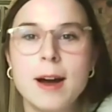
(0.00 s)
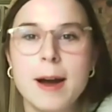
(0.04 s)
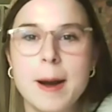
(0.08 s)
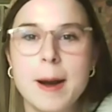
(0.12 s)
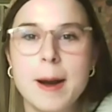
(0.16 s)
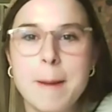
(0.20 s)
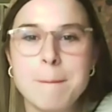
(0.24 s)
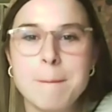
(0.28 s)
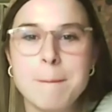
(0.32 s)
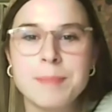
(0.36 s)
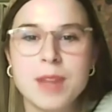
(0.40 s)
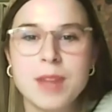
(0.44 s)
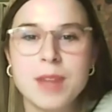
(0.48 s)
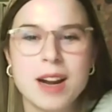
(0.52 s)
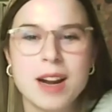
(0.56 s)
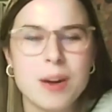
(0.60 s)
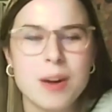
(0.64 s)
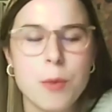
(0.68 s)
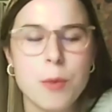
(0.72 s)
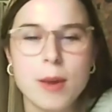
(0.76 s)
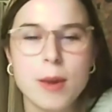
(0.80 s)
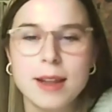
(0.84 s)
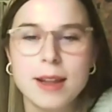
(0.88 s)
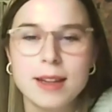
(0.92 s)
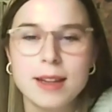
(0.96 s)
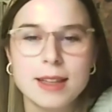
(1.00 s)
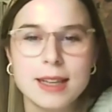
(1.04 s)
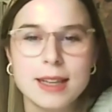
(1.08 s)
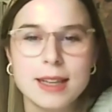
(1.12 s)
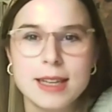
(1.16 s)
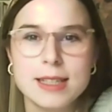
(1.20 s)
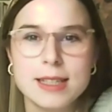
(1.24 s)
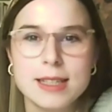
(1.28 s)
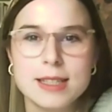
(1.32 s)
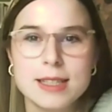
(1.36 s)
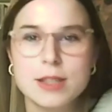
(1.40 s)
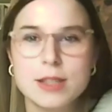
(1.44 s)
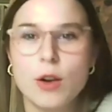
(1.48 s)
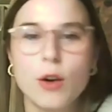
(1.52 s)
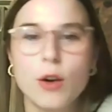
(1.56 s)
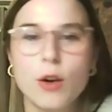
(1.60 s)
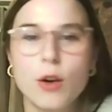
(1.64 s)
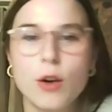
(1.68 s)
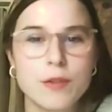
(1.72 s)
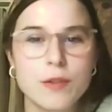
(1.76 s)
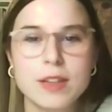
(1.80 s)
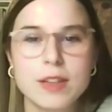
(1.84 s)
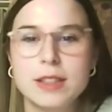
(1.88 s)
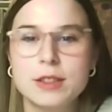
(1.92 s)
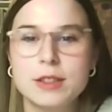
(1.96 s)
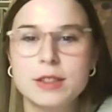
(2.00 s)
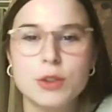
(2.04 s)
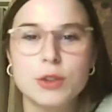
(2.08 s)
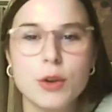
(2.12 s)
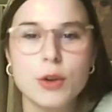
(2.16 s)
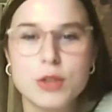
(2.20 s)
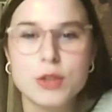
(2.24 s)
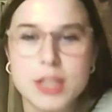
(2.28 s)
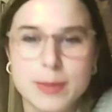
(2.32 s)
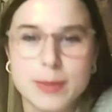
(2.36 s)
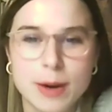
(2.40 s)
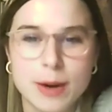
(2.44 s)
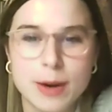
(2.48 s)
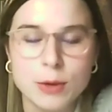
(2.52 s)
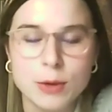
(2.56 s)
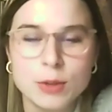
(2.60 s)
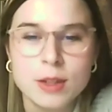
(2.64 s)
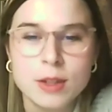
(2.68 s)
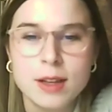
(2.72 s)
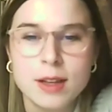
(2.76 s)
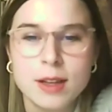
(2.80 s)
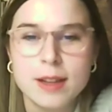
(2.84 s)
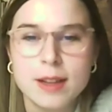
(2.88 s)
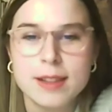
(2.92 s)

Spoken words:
Her will is, all of it talks about